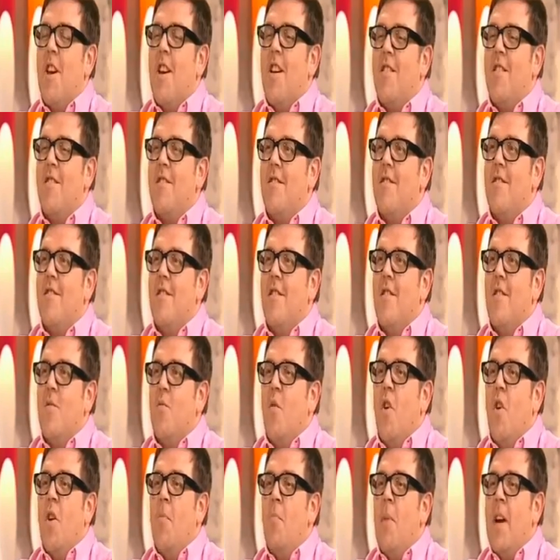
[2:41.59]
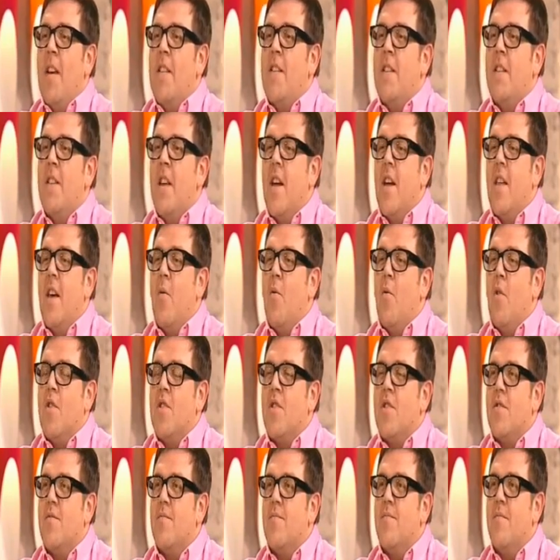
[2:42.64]
yeah. What an amazing day that
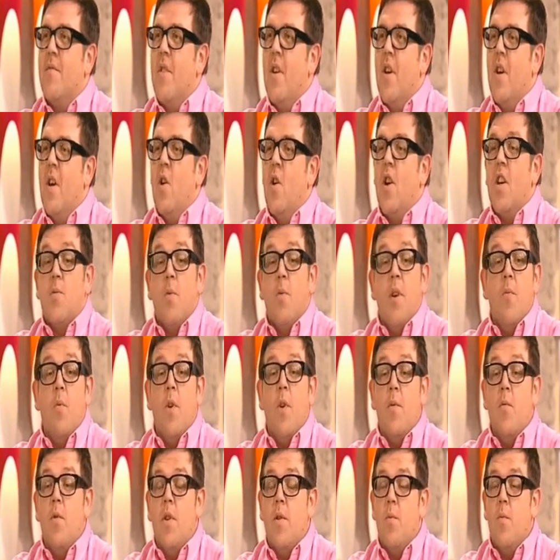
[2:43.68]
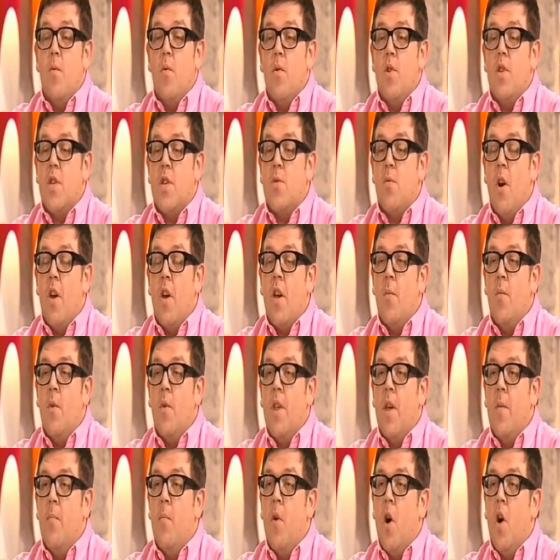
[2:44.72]
was. Because we were just working
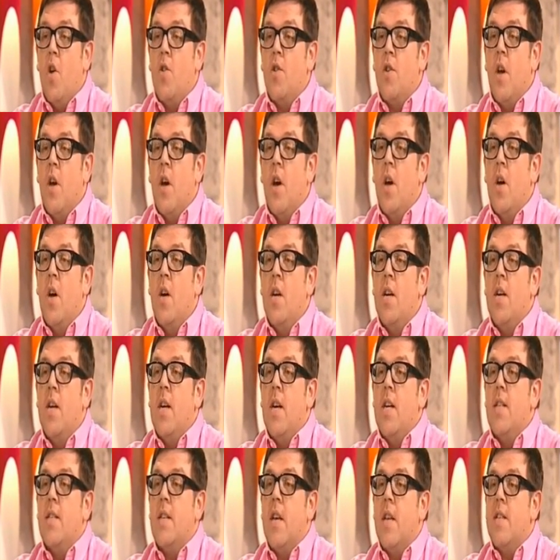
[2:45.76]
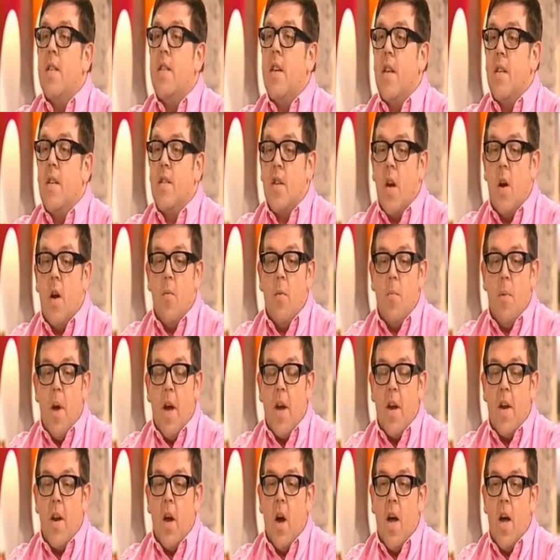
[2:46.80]
with him on Tintin, Simon
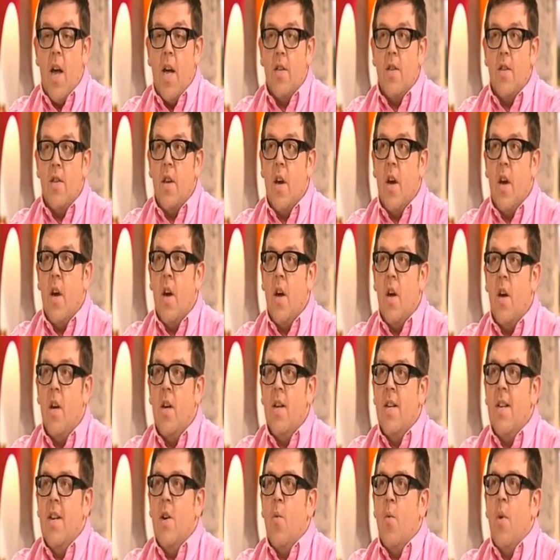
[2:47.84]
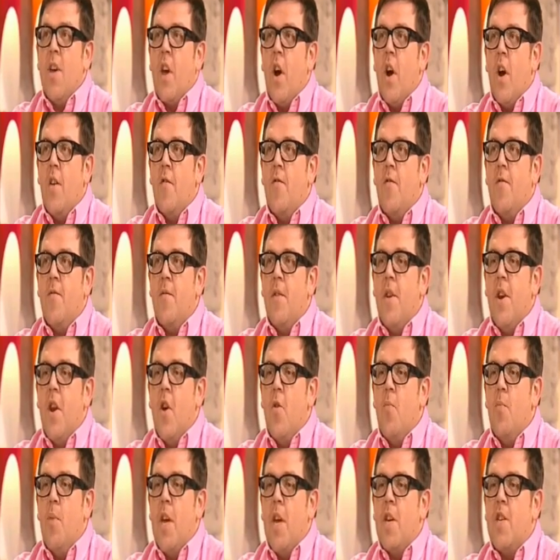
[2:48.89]
Pegg and I, and we kind of, you
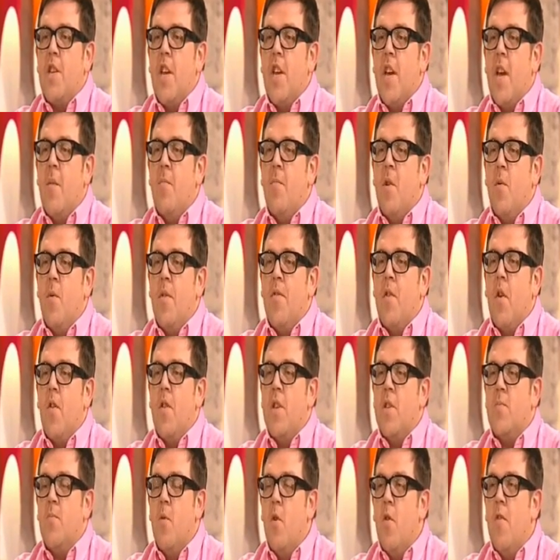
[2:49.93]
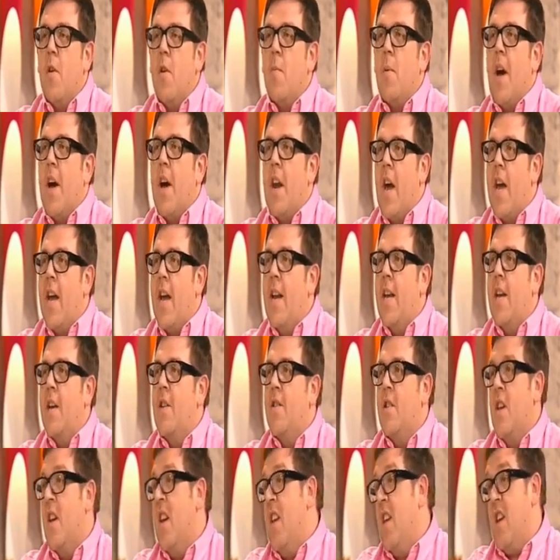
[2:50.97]
know, pitched to him that we've got this movie about an
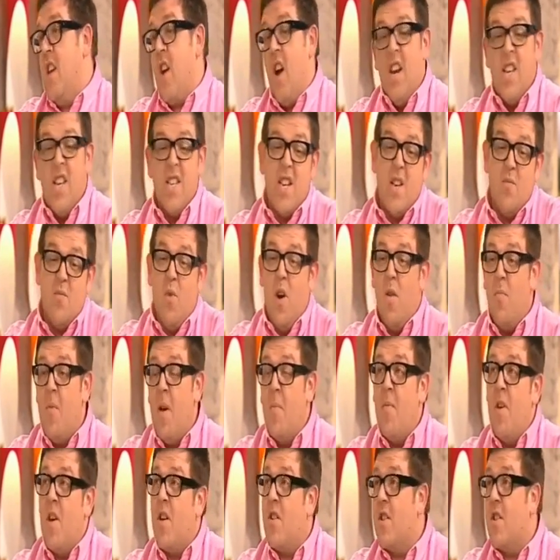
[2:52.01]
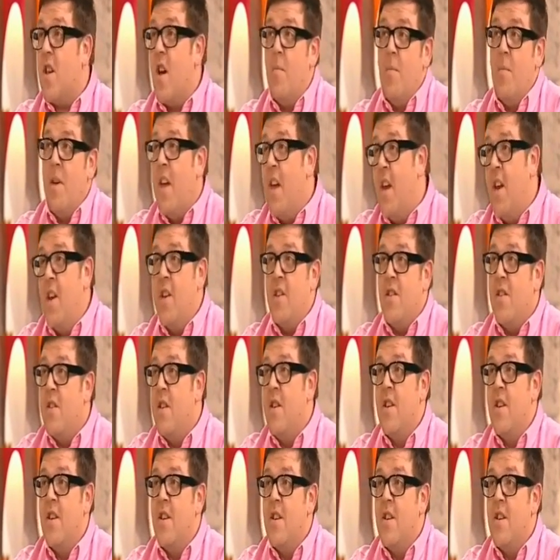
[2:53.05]
alien, and he kind of said, well, maybe I could come in